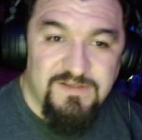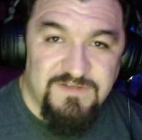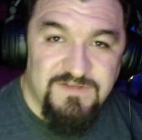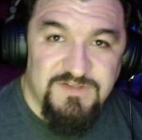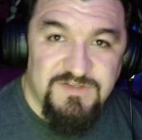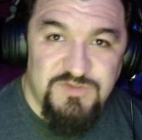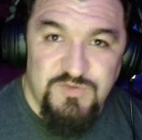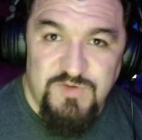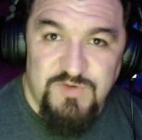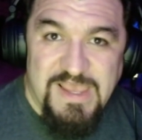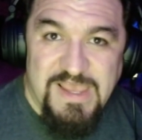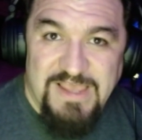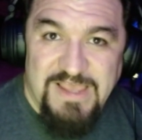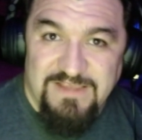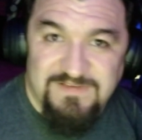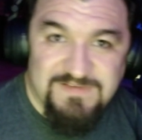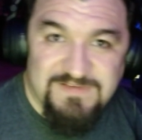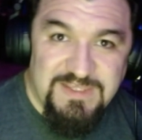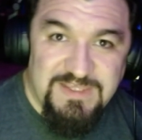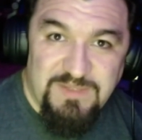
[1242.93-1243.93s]
did you
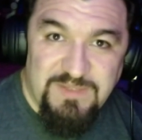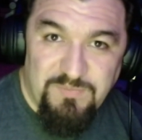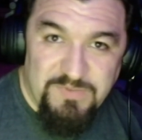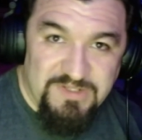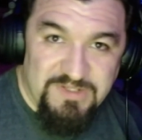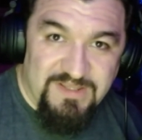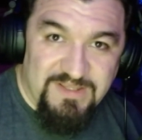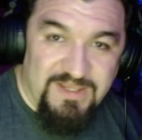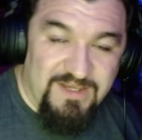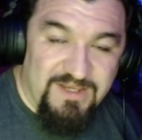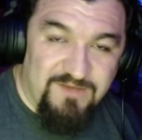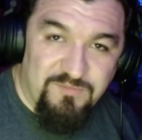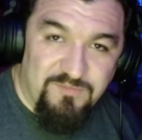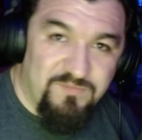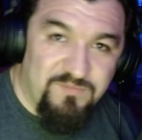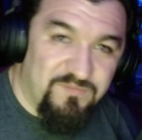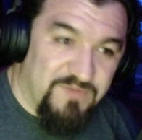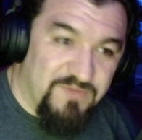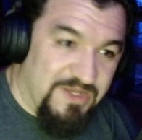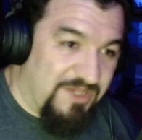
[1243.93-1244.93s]
guys keep it like
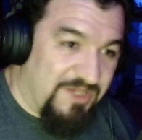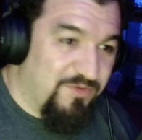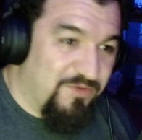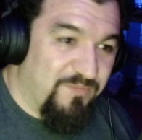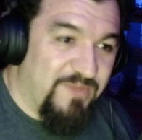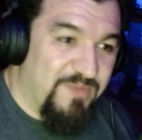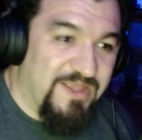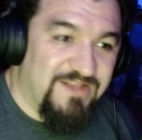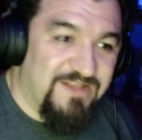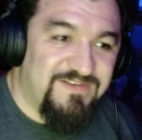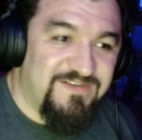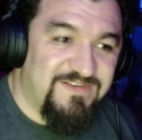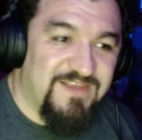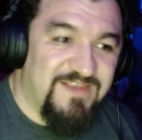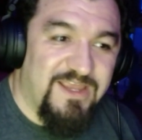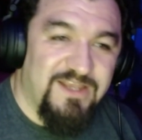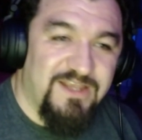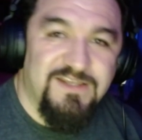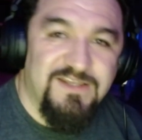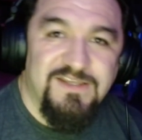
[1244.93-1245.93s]
by your
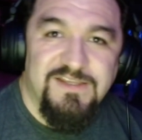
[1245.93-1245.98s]
bedside